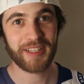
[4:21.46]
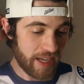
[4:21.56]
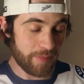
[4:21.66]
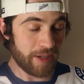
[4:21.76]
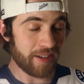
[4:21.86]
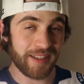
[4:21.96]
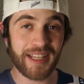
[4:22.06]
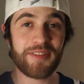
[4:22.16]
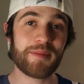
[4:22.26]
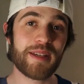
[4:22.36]
At about
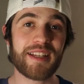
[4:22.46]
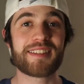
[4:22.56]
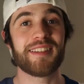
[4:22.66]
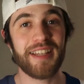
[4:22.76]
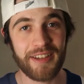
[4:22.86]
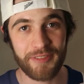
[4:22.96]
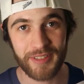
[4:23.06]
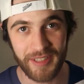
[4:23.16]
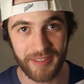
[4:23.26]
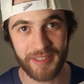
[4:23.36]
11 minutes
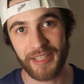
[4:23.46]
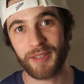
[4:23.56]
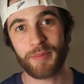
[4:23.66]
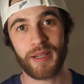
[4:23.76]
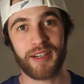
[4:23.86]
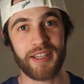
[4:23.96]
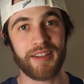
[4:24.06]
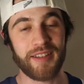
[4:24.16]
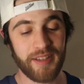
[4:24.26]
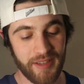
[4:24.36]
left in the second
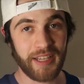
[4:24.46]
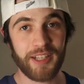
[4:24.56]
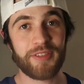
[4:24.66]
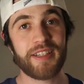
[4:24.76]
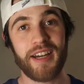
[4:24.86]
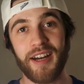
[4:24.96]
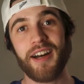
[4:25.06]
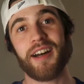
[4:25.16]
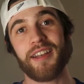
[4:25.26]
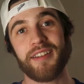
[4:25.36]
period, Calvin
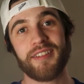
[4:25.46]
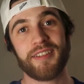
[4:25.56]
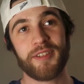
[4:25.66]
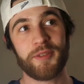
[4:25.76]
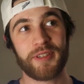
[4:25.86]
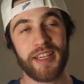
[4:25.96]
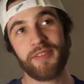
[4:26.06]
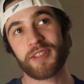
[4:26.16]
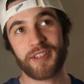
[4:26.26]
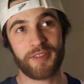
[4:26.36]
DeHaan, who gave
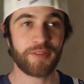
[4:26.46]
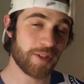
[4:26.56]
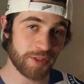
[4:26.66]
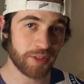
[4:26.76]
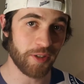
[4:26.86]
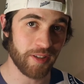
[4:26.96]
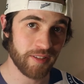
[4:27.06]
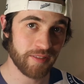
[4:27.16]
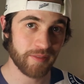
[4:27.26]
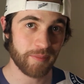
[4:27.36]
us our first
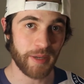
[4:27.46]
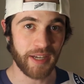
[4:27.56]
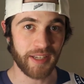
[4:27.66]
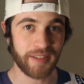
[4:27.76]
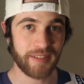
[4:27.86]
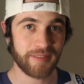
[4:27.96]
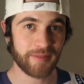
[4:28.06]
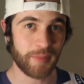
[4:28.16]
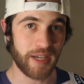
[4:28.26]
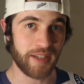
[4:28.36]
goal by
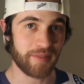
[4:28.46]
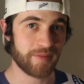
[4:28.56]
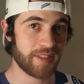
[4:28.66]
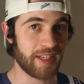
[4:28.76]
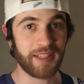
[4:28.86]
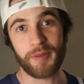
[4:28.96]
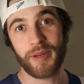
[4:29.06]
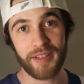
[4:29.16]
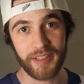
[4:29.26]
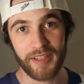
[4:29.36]
getting the
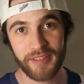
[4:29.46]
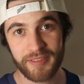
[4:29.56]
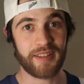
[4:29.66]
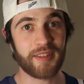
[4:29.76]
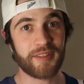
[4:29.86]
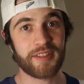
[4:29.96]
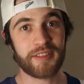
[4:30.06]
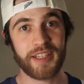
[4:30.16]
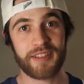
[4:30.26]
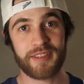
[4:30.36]
penalty,
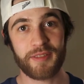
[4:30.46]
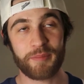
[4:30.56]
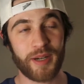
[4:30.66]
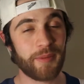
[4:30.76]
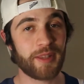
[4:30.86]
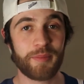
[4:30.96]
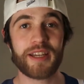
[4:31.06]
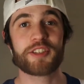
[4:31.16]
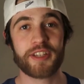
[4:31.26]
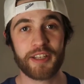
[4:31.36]
gets probably the
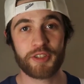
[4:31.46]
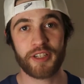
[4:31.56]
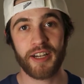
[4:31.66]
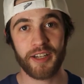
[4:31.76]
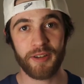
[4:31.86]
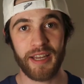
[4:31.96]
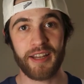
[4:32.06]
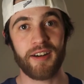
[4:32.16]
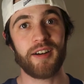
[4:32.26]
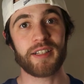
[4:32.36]
best chance Chicago
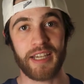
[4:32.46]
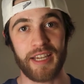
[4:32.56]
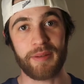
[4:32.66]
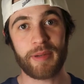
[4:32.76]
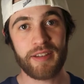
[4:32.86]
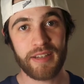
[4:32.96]
had all game,